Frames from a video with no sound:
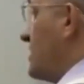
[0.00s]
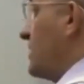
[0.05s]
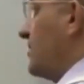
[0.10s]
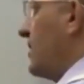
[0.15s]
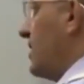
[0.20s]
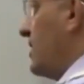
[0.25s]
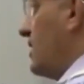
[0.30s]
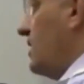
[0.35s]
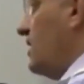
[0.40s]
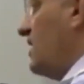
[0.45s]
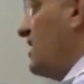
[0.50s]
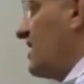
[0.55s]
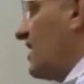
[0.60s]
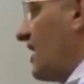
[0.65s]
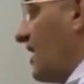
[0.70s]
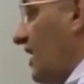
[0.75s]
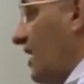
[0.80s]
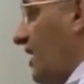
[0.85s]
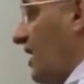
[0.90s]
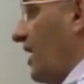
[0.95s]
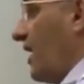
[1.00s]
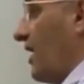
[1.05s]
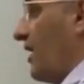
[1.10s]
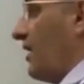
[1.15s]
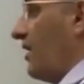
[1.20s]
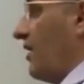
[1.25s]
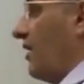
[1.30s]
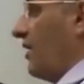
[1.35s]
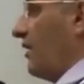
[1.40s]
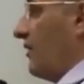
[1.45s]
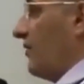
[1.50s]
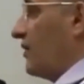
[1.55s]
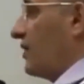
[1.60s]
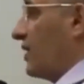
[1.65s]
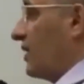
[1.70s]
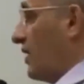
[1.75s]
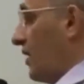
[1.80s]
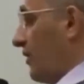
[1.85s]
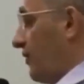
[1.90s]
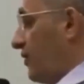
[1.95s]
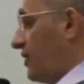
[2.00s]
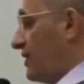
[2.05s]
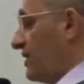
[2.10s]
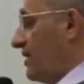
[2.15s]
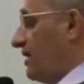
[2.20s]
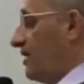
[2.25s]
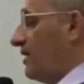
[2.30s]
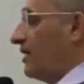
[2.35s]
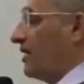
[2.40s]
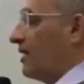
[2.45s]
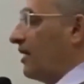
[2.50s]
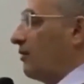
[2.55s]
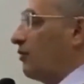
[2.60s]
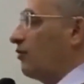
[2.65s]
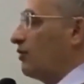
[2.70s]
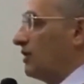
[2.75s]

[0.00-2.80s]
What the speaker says: for instance, costs about 26,000 rubles.